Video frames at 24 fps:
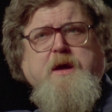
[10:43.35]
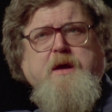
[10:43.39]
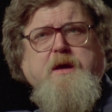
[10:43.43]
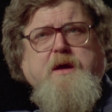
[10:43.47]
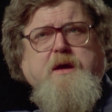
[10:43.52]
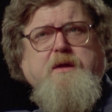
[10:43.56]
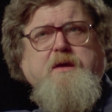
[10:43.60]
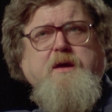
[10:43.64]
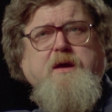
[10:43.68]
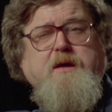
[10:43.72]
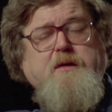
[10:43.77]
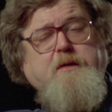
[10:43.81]

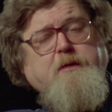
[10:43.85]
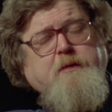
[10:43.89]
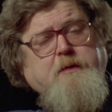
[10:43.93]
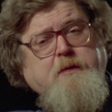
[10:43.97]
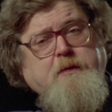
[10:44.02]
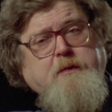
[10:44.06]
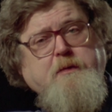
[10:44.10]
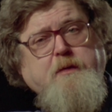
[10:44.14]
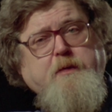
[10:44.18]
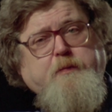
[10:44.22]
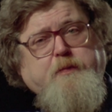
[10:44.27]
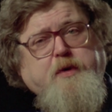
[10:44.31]
And I think in
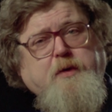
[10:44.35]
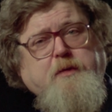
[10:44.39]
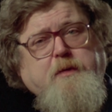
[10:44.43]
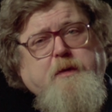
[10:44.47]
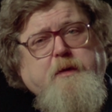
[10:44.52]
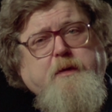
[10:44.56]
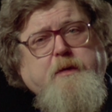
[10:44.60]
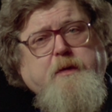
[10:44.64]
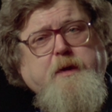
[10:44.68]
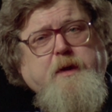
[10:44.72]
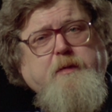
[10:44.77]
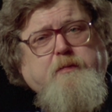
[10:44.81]
all good
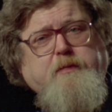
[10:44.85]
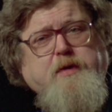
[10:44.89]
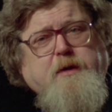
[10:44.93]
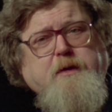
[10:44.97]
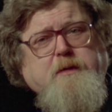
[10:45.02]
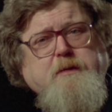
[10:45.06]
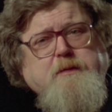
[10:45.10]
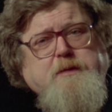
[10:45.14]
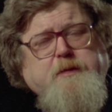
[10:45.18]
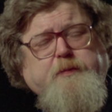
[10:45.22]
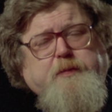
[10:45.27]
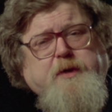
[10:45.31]
poetry and
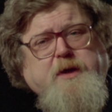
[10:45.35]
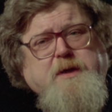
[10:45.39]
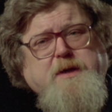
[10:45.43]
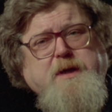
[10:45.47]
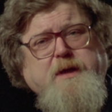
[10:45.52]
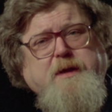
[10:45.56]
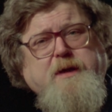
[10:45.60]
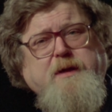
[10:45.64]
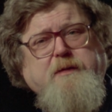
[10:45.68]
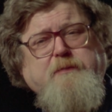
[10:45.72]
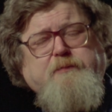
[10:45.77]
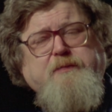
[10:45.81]
prose, because
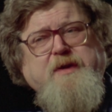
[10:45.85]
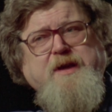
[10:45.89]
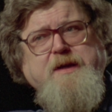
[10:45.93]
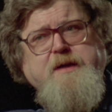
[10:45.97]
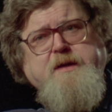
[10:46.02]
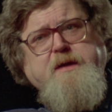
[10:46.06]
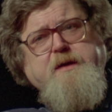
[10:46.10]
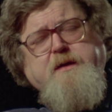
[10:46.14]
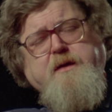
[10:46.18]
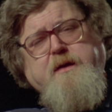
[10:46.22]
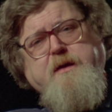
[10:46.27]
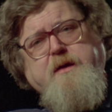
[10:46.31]
I think
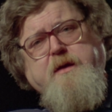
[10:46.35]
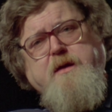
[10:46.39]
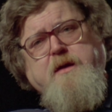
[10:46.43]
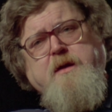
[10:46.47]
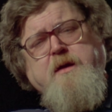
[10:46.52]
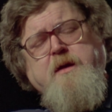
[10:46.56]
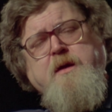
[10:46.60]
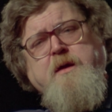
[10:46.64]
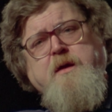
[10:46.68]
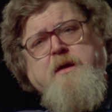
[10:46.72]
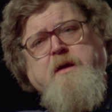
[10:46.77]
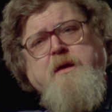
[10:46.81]
basically
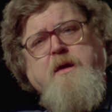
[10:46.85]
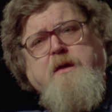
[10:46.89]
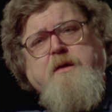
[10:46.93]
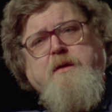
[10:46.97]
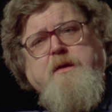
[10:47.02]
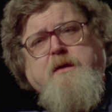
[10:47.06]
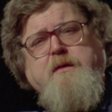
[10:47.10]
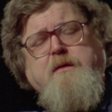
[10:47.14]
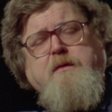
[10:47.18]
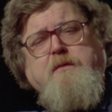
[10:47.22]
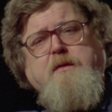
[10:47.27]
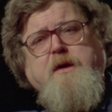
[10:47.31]

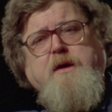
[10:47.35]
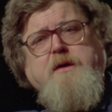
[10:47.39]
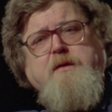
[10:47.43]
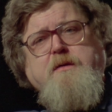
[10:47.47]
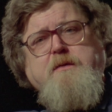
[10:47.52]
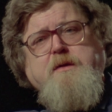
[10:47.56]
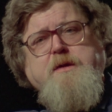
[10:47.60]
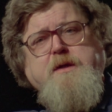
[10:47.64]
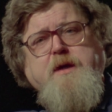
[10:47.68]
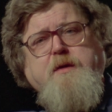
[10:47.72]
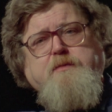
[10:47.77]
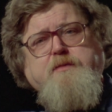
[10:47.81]
there are only
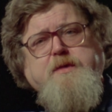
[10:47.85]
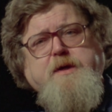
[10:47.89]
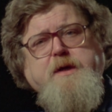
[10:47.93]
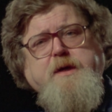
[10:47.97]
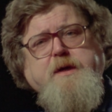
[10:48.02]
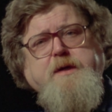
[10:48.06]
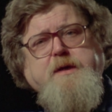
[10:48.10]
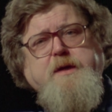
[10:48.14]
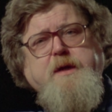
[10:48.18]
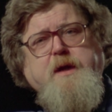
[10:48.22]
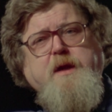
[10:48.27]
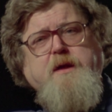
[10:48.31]
two
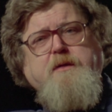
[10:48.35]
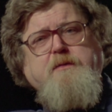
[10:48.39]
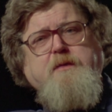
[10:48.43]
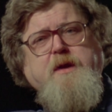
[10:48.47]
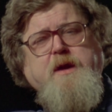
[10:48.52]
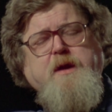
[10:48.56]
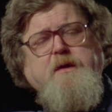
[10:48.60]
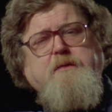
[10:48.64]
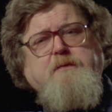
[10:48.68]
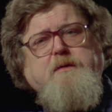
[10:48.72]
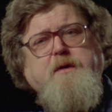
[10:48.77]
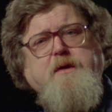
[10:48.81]
subjects that
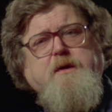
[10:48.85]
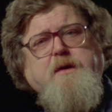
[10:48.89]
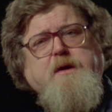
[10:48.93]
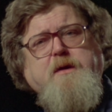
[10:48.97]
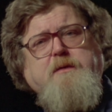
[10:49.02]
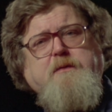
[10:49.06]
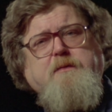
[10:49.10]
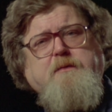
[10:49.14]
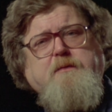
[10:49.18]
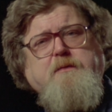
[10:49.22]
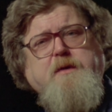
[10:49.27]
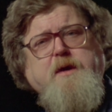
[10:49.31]
anyone
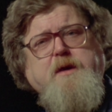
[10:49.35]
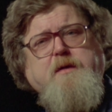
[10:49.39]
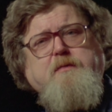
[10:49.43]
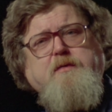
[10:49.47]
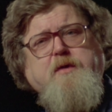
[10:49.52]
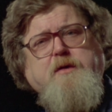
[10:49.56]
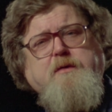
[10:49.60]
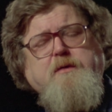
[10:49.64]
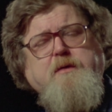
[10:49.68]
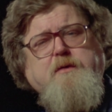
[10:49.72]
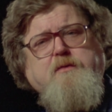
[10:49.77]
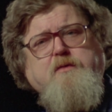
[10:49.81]
can write
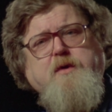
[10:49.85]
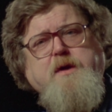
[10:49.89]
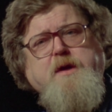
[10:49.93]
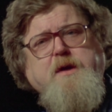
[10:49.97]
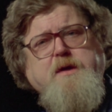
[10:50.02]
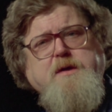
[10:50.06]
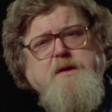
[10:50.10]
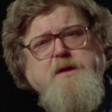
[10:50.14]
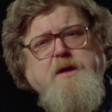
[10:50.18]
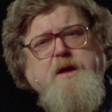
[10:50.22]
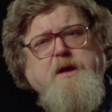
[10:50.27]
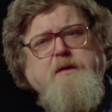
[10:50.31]
about, and one
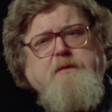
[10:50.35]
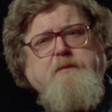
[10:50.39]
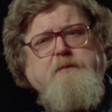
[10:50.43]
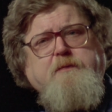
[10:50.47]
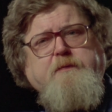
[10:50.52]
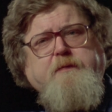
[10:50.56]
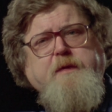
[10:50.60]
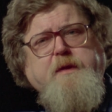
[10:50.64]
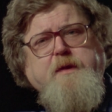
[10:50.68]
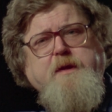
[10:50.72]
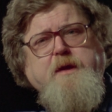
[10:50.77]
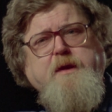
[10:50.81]
is
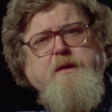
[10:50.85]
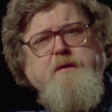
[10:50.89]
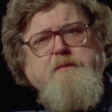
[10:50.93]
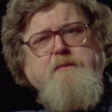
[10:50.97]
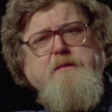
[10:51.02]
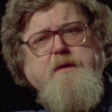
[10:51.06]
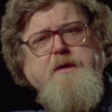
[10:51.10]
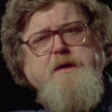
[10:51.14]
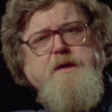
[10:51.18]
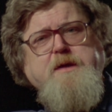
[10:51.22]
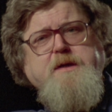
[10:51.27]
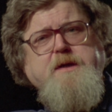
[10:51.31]
love and the other
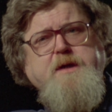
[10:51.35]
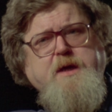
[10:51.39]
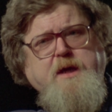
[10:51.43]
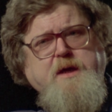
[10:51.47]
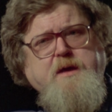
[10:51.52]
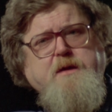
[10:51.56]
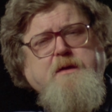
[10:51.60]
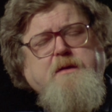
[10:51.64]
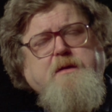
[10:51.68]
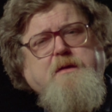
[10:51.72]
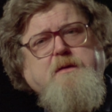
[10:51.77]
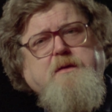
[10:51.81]
one is
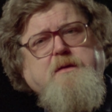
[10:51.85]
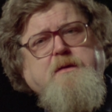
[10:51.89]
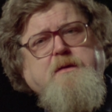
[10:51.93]
death.